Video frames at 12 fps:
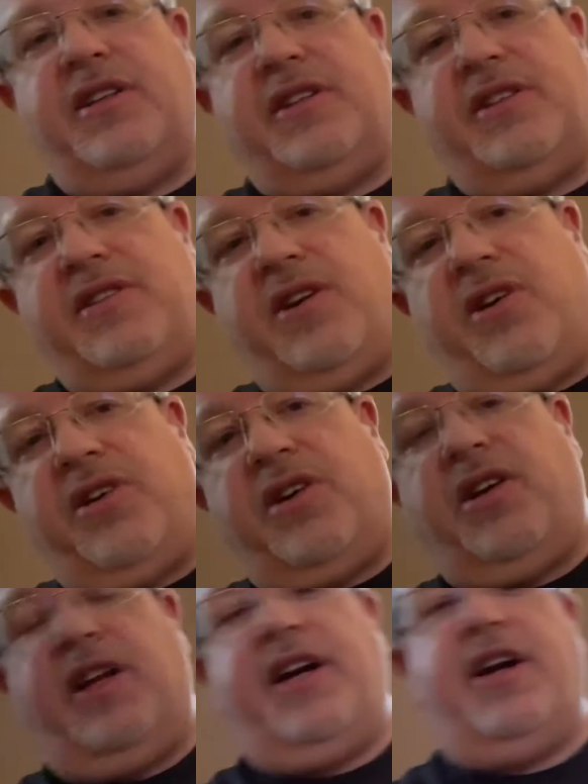darn
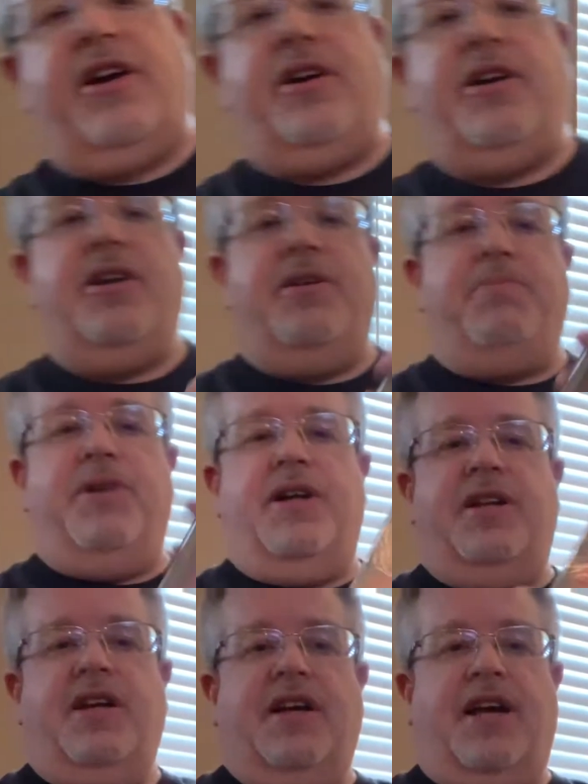glare,
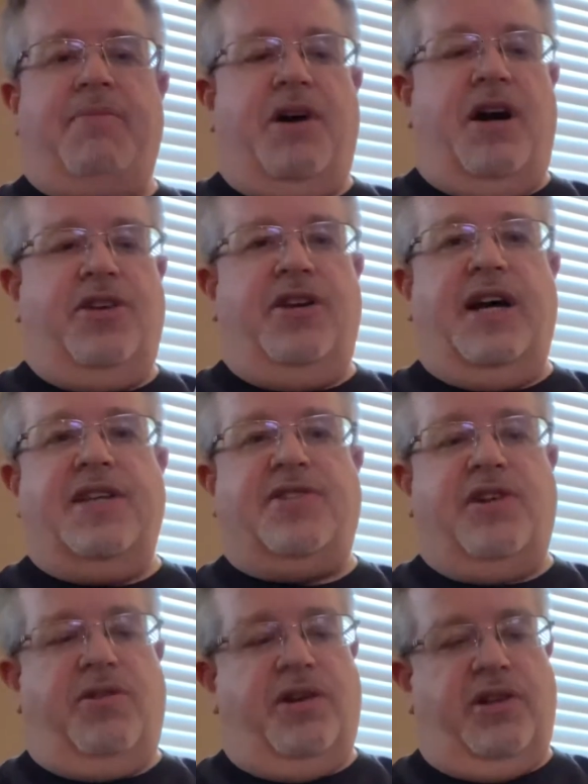but come on, you guys
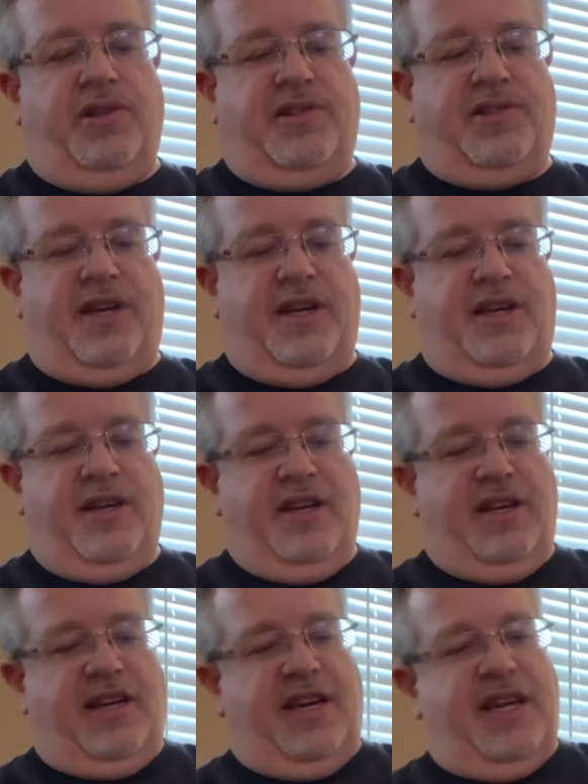know what it looks like,
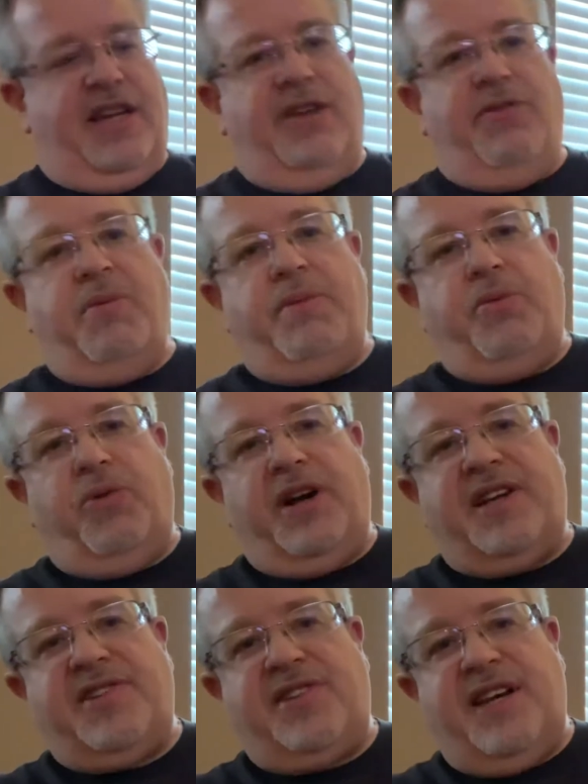and you remember what
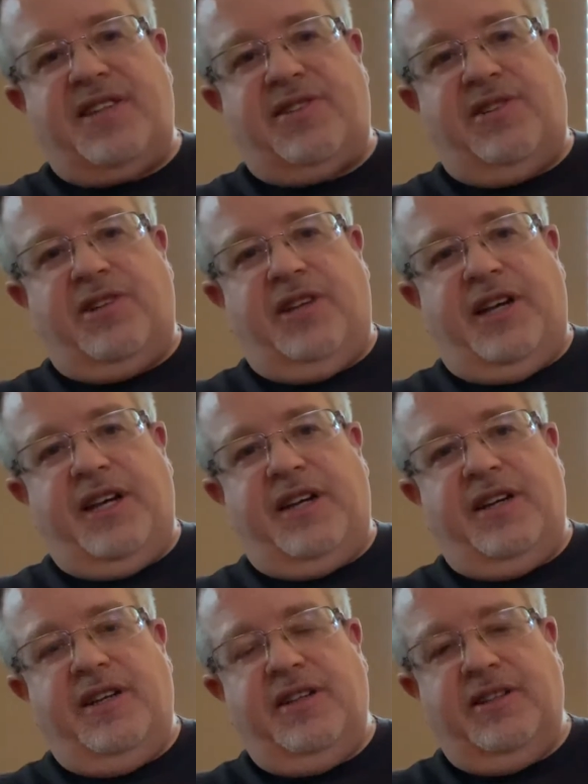cassettes look like.
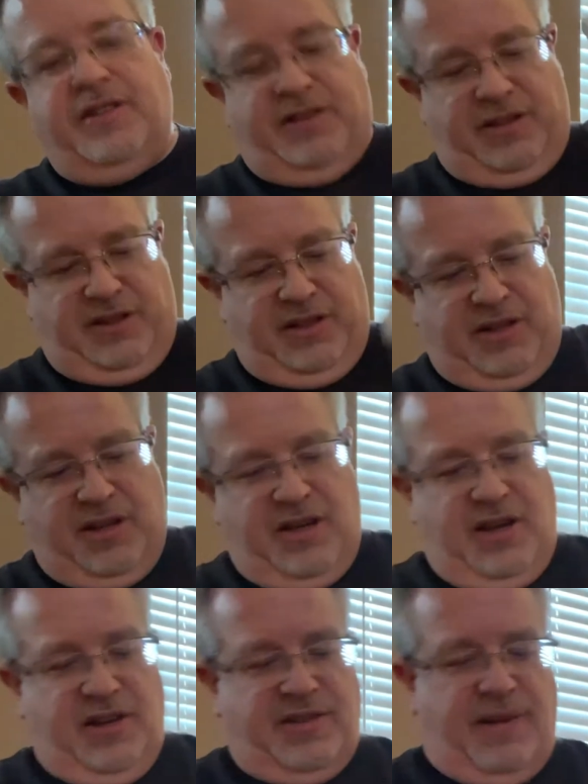
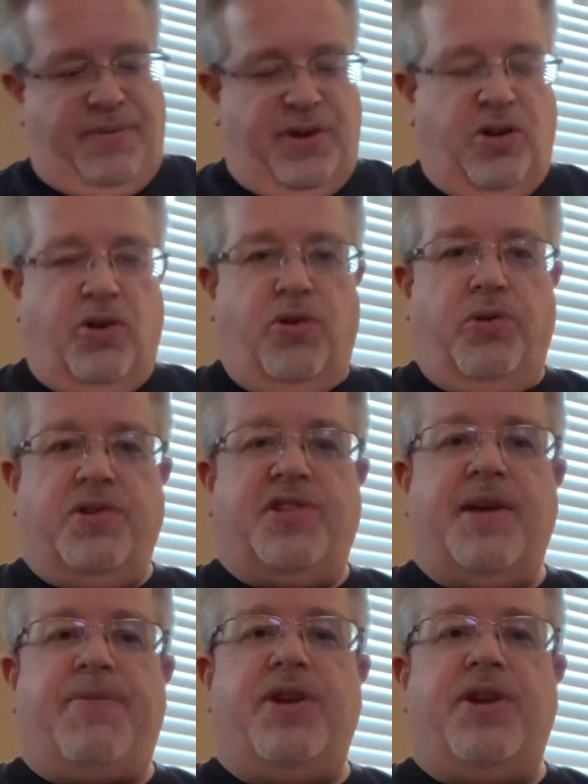Something old, something